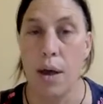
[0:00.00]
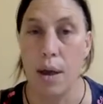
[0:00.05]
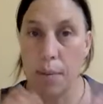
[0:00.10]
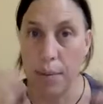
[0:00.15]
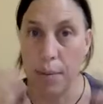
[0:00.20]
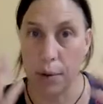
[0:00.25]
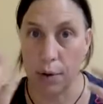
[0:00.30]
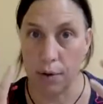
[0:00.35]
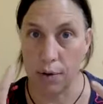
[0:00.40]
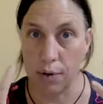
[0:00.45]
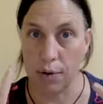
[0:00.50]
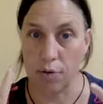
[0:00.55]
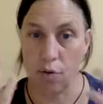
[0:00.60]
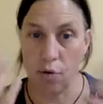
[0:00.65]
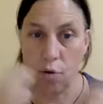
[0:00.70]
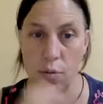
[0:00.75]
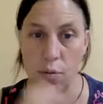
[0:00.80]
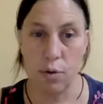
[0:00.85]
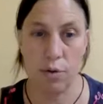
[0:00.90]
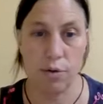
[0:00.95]
because the
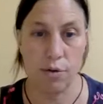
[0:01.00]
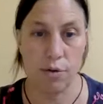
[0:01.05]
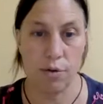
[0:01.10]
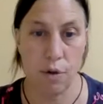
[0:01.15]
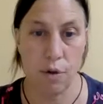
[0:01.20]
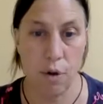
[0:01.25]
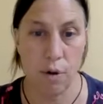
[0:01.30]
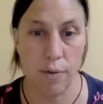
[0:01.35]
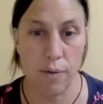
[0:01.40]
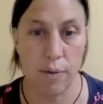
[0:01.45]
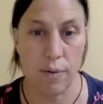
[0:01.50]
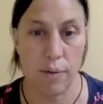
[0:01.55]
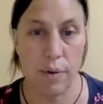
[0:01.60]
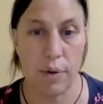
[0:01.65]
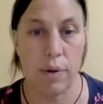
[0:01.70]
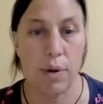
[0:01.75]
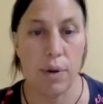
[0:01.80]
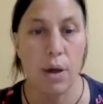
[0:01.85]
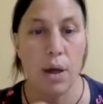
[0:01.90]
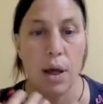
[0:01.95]
trauma is so
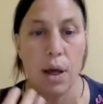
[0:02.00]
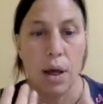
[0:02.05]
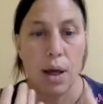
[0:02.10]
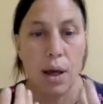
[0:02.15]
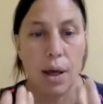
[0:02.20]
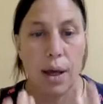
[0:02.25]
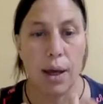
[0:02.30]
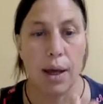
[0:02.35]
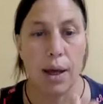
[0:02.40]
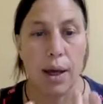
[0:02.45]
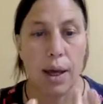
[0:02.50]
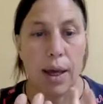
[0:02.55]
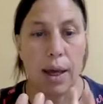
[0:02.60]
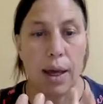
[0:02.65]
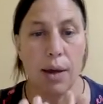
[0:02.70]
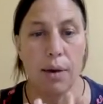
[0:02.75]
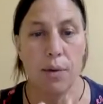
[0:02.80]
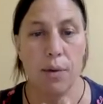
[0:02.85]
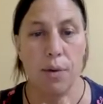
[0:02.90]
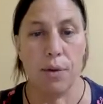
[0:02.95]
vivid.
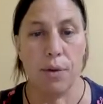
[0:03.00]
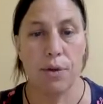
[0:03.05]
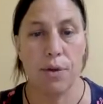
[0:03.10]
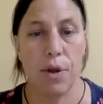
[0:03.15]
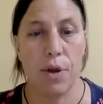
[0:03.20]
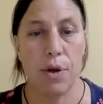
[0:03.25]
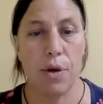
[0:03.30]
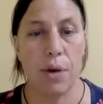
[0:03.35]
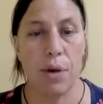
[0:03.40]
Okay, also